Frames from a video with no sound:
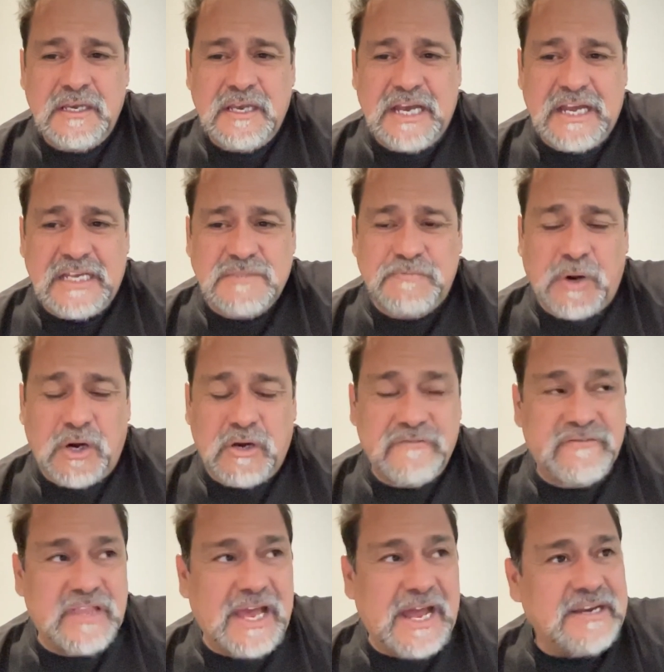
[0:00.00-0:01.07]
as part of
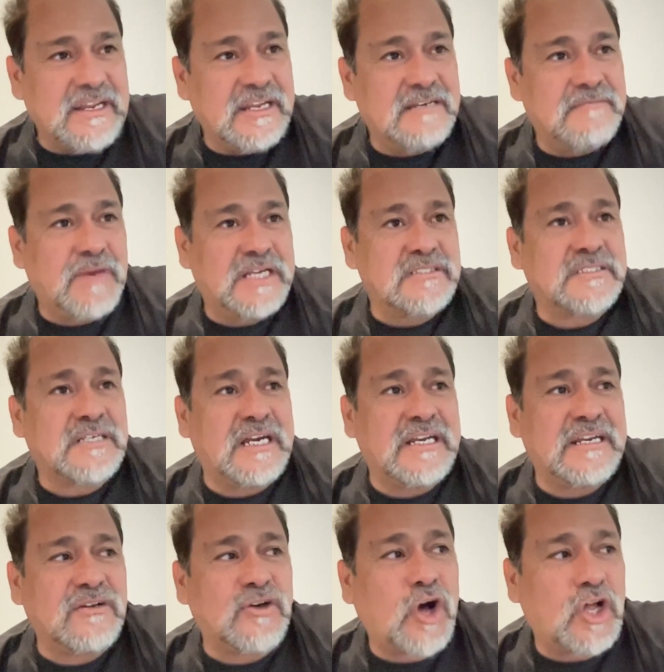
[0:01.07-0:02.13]
that, and my son
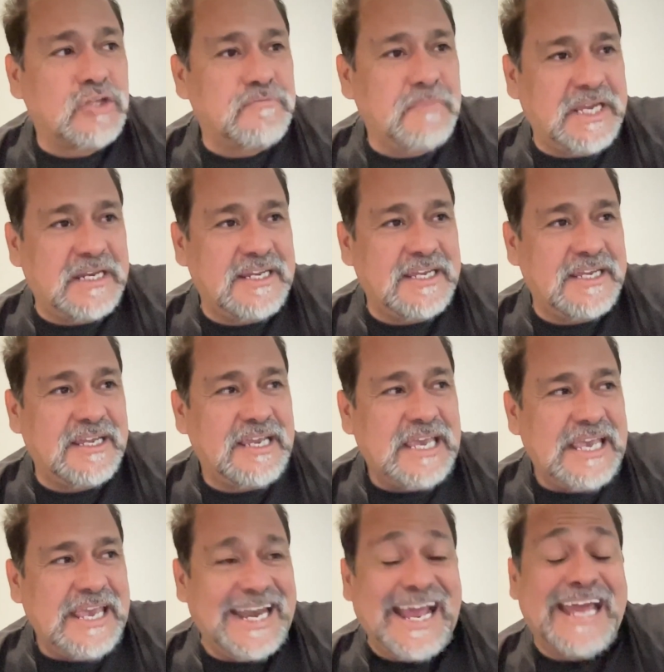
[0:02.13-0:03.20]
had called me,
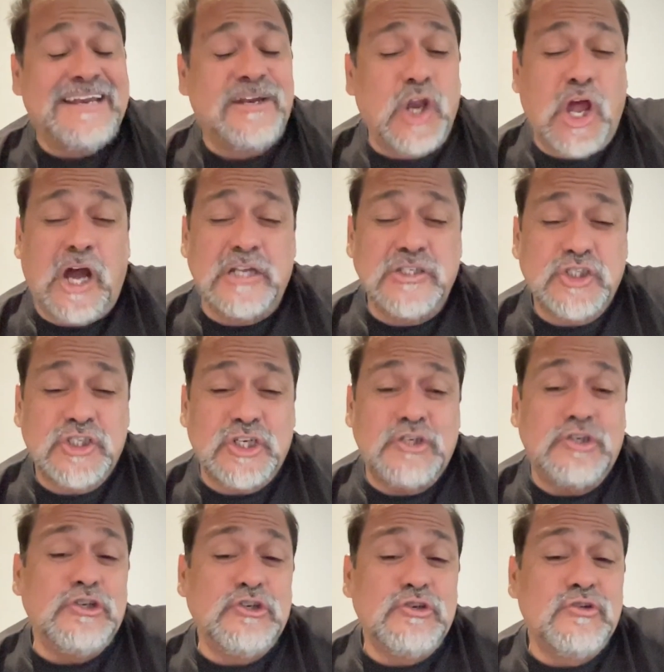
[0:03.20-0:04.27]
and I had launched a
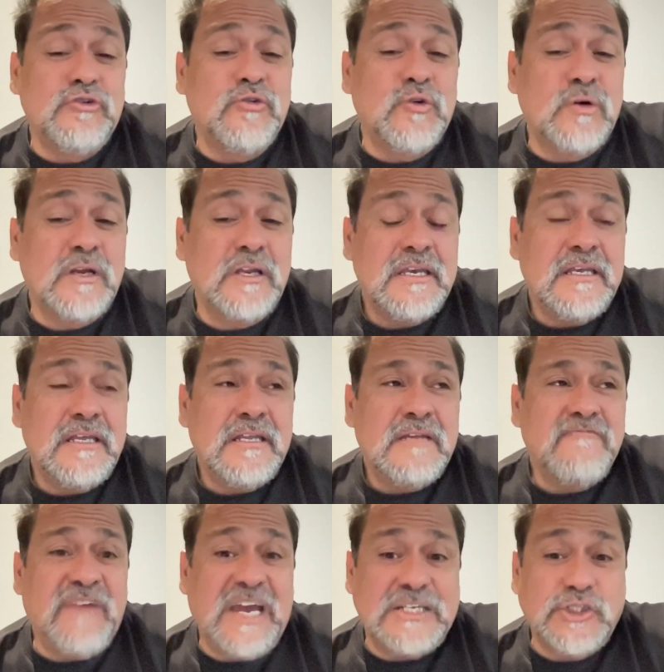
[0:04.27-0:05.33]
new
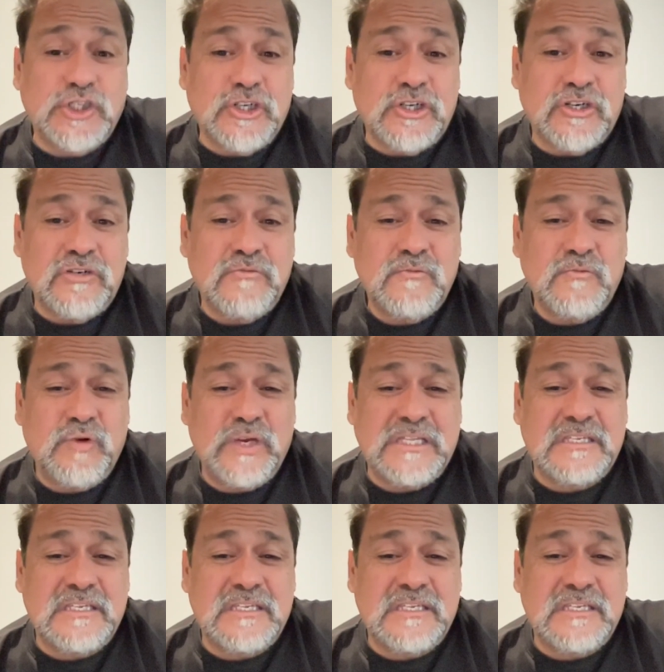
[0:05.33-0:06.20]
venture with